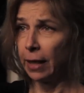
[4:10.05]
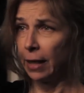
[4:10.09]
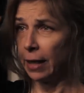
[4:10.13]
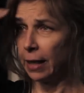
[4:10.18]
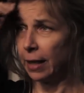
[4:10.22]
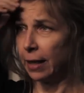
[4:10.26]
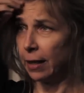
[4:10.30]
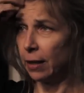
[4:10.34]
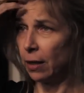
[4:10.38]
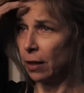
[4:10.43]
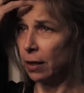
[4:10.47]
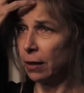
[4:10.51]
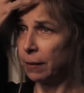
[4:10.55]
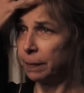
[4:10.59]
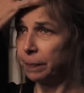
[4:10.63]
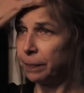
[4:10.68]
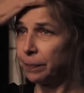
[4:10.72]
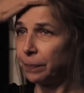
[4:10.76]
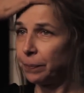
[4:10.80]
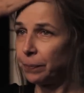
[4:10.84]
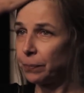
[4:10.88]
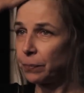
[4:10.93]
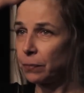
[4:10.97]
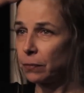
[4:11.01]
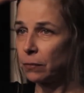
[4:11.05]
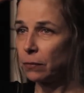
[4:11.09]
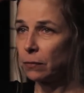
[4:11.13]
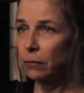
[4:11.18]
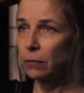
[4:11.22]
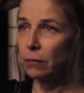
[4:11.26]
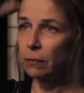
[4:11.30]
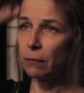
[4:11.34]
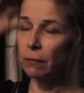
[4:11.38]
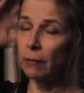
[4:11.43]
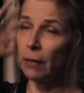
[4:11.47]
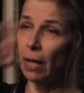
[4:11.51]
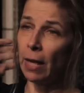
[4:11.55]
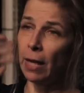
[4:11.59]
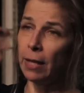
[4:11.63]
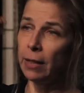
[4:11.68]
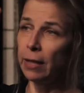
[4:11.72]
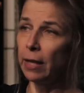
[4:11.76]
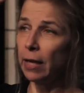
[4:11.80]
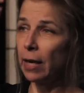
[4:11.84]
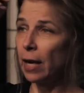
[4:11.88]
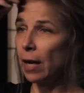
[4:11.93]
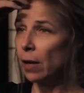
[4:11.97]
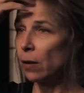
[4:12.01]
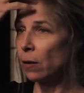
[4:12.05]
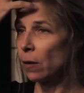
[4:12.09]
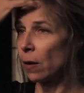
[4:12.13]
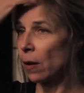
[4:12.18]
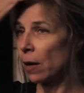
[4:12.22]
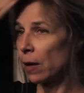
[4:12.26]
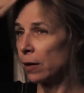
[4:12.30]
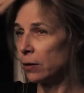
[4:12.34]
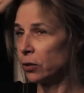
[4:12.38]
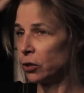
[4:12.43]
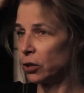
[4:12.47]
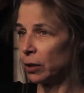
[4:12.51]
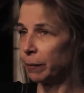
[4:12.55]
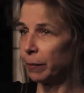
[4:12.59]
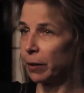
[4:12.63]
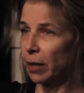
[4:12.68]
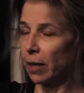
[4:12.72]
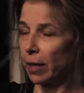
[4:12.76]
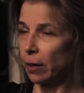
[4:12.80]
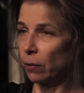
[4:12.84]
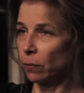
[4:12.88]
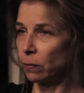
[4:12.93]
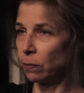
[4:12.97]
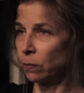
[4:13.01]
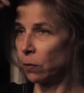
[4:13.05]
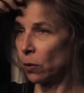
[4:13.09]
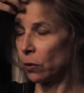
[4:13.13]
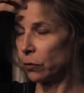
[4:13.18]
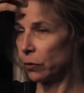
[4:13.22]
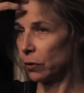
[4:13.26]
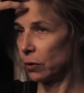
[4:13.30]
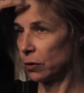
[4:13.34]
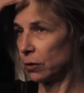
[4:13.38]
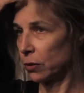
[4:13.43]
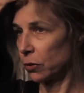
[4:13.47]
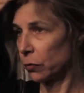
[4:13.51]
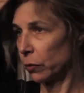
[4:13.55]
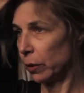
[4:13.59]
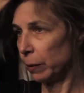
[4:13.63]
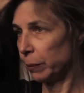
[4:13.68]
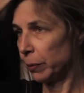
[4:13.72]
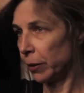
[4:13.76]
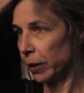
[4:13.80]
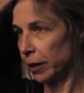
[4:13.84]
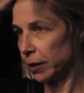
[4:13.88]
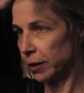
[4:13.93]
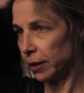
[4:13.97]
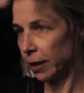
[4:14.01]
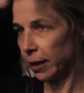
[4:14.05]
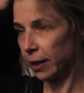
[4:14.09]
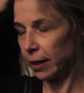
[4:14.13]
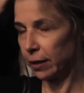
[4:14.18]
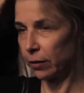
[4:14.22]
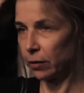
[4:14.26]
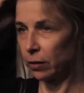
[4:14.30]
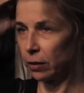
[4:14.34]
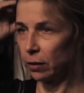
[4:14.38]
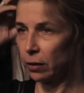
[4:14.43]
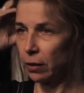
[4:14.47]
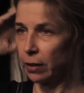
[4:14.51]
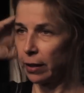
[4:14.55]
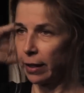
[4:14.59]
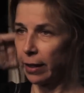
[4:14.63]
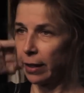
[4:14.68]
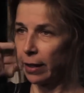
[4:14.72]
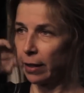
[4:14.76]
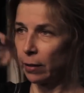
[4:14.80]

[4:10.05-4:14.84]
And, um, and then I, Jim and I wrote the screenplay together,